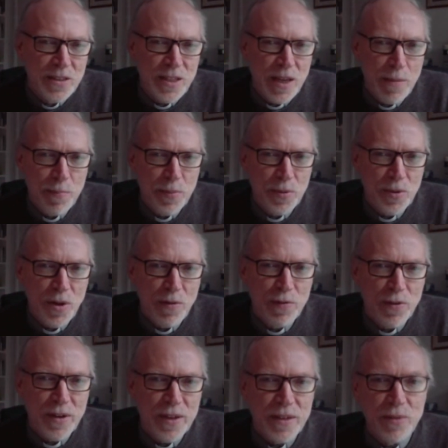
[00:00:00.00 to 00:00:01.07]
temple
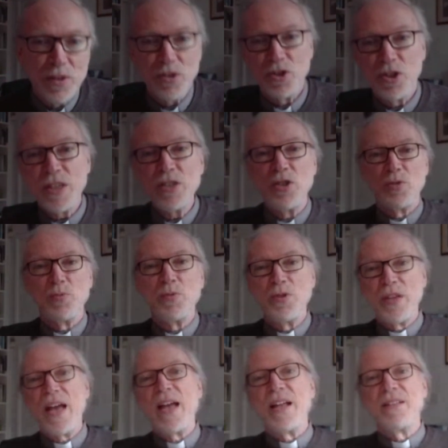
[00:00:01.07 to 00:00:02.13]
offering, that Jesus would
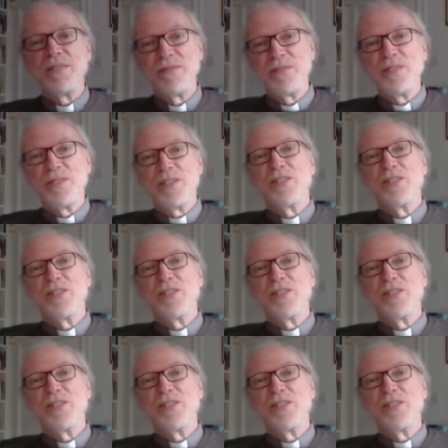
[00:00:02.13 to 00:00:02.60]
then